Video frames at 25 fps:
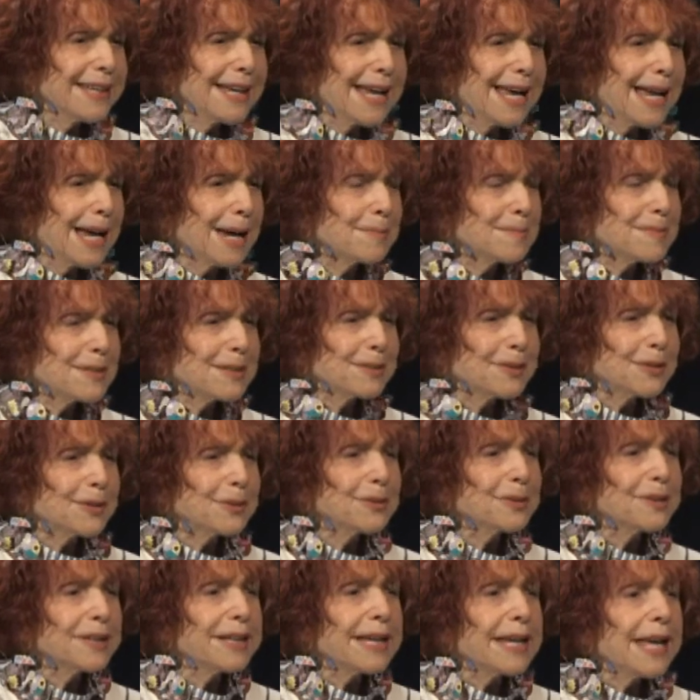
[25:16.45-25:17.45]

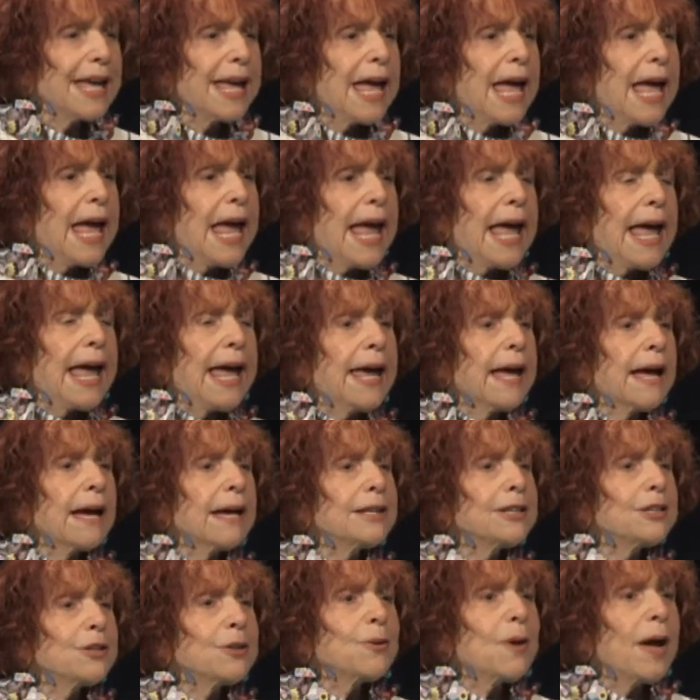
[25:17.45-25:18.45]
Absolutely.
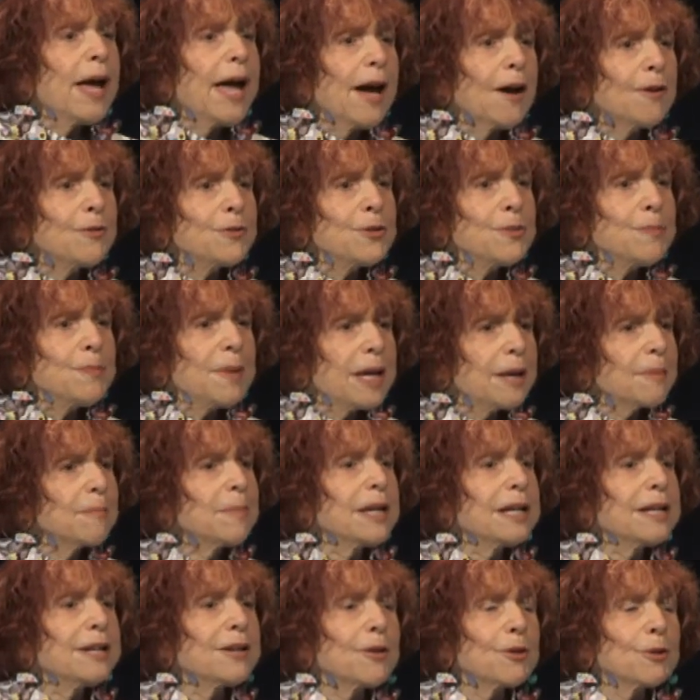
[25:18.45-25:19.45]
And you have to make
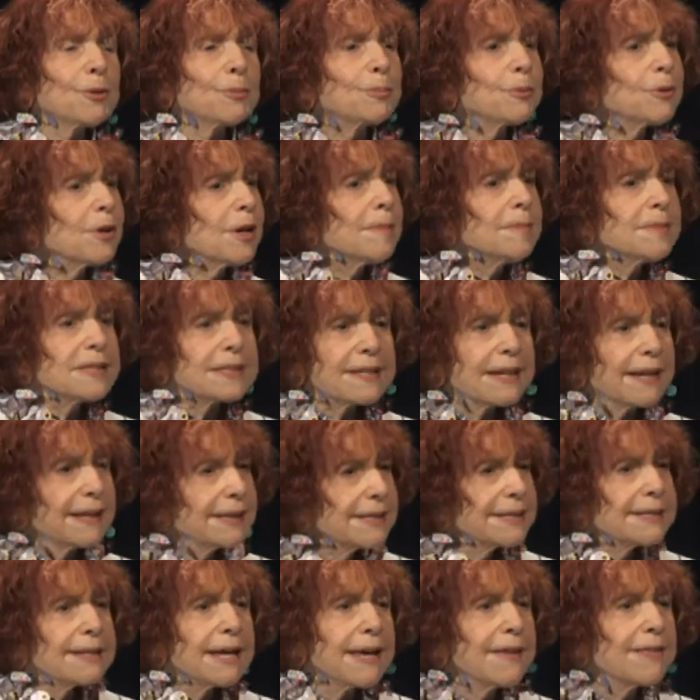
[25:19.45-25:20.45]
me another promise. I
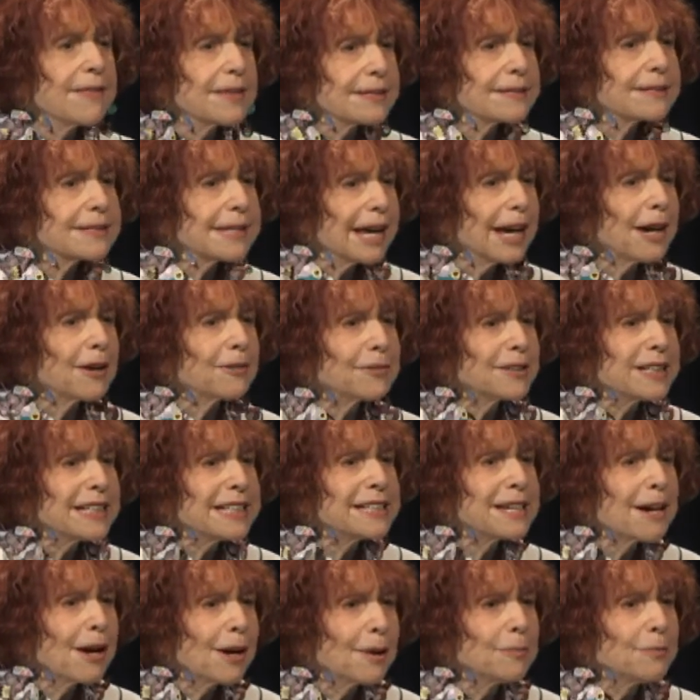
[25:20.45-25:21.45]
say this every
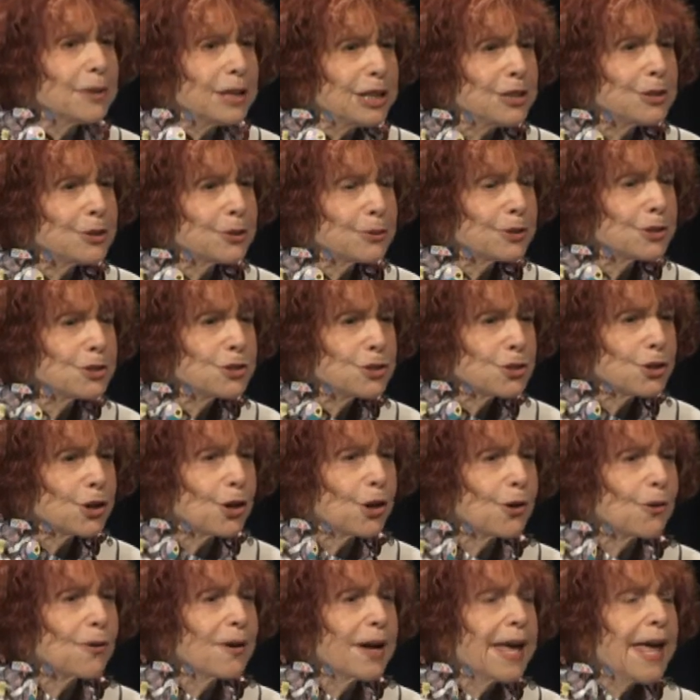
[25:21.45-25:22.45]
time we do a
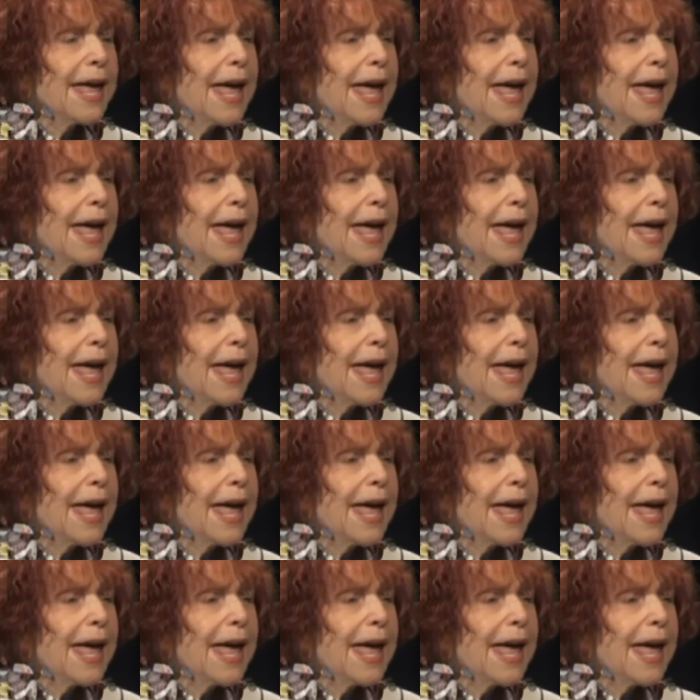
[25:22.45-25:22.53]
show.